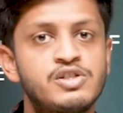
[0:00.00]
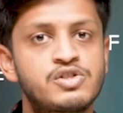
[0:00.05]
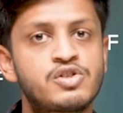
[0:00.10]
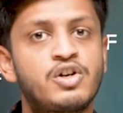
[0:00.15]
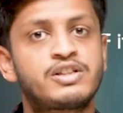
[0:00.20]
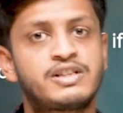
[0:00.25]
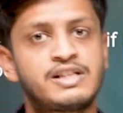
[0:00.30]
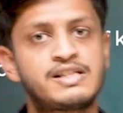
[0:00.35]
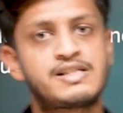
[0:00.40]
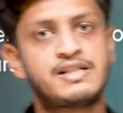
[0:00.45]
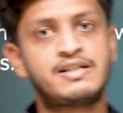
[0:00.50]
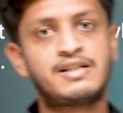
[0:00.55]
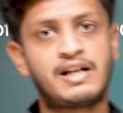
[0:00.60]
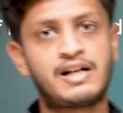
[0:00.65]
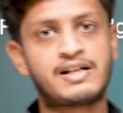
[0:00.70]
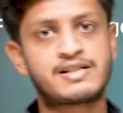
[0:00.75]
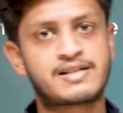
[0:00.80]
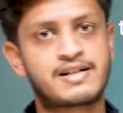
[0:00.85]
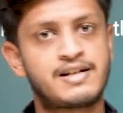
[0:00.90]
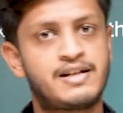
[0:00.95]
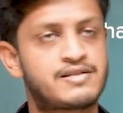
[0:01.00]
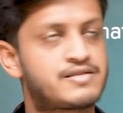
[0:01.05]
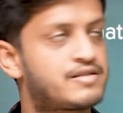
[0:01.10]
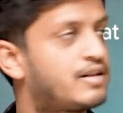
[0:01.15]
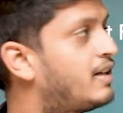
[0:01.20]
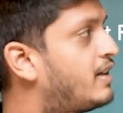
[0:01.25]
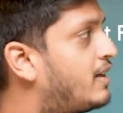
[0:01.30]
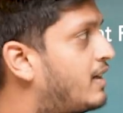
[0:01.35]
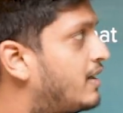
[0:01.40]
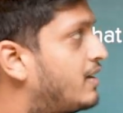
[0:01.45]
saw this in last class,
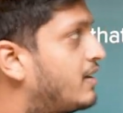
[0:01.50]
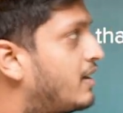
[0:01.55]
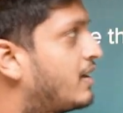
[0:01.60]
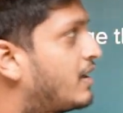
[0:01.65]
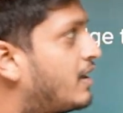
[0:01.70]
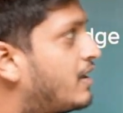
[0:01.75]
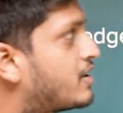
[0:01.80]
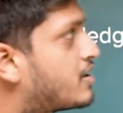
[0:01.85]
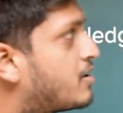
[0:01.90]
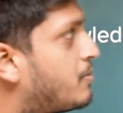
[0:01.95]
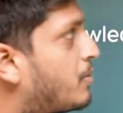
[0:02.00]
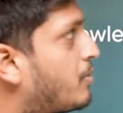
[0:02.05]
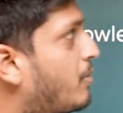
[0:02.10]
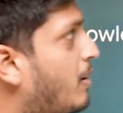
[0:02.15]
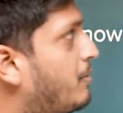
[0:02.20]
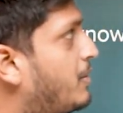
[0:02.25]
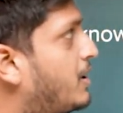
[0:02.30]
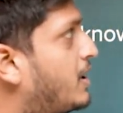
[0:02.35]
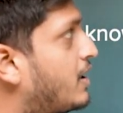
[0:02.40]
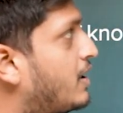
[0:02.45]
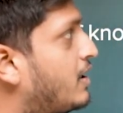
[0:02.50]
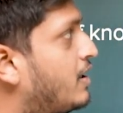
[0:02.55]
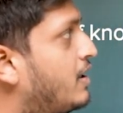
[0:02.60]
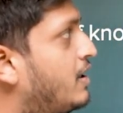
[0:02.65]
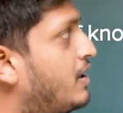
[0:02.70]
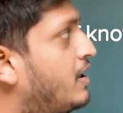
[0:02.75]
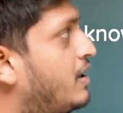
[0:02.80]
right, in conditional probability.